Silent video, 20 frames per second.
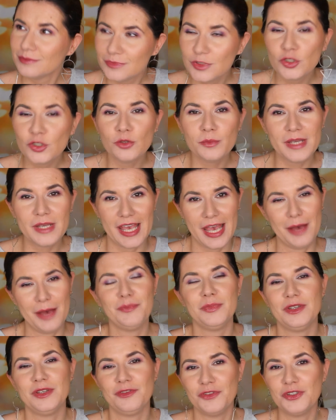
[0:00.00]
You'll be
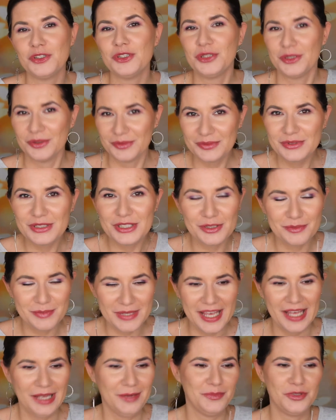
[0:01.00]
happy if you do. You'll
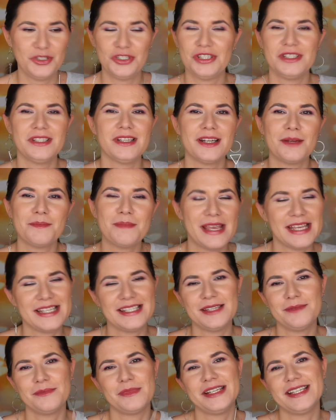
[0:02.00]
be happy. She's an
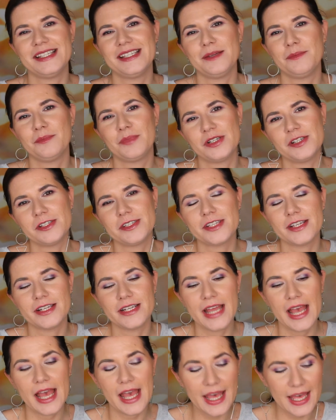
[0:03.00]
amazing, amazing person.